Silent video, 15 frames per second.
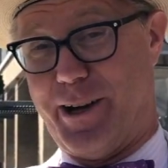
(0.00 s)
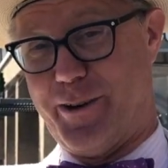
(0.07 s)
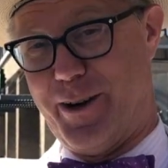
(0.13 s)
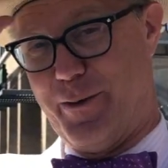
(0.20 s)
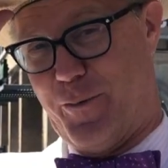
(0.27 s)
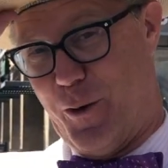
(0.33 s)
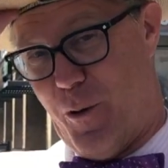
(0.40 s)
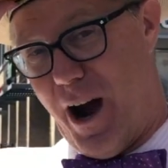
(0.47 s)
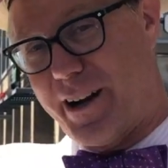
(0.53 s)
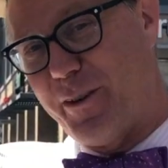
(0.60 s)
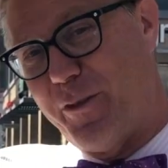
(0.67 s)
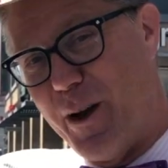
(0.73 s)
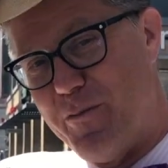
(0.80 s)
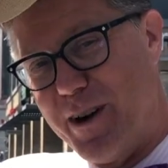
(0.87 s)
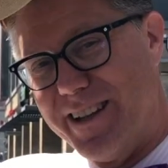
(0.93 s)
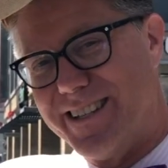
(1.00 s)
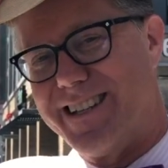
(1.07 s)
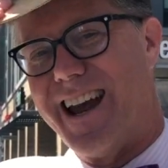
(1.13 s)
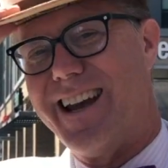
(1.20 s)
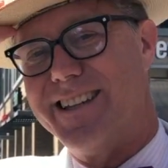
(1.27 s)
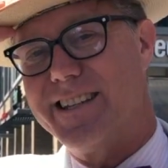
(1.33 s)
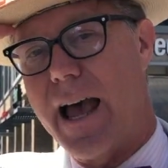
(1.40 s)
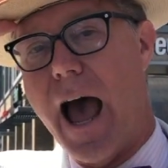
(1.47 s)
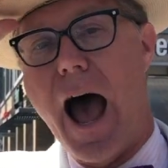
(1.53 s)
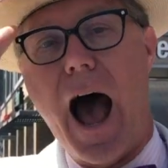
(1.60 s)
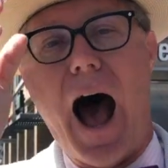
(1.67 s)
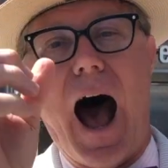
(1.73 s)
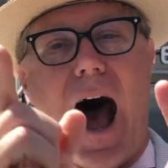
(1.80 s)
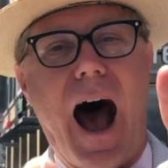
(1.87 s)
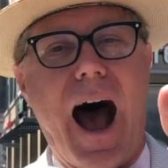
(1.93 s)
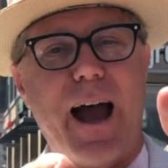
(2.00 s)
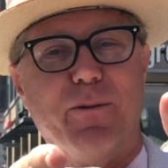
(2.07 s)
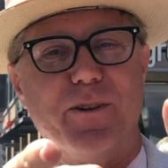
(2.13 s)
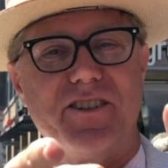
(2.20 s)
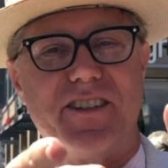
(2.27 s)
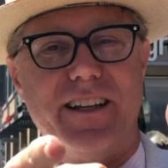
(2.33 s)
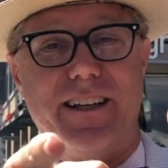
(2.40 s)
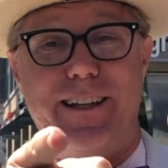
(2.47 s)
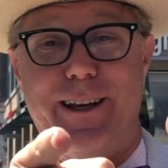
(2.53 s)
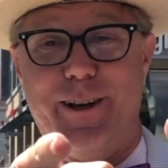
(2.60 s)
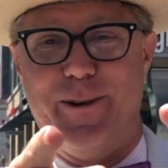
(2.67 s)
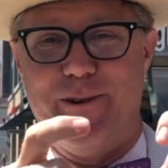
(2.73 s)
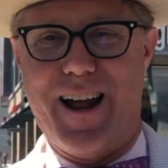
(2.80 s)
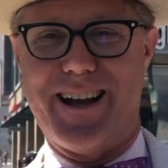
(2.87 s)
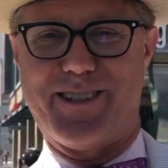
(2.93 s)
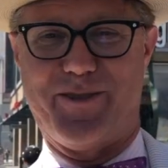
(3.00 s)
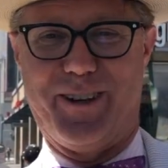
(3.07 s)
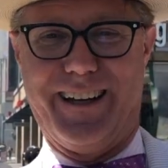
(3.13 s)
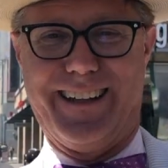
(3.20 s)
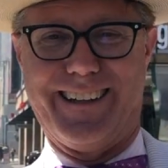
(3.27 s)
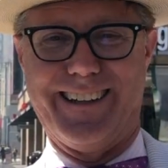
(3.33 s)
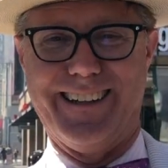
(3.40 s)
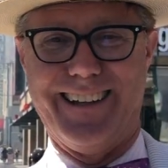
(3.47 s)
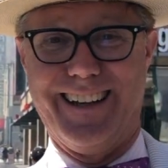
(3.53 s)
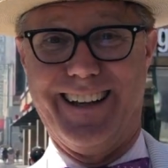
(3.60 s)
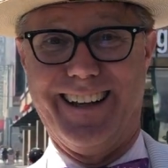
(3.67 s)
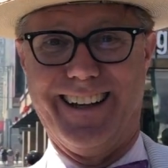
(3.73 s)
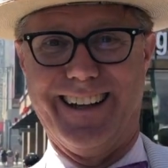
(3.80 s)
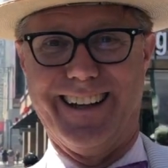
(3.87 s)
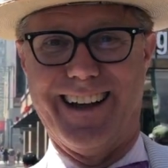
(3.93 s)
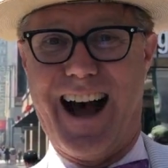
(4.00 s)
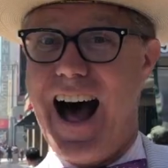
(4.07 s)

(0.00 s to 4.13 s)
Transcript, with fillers: Pickering for Walk of Fame Wednesdays. I will see you next week in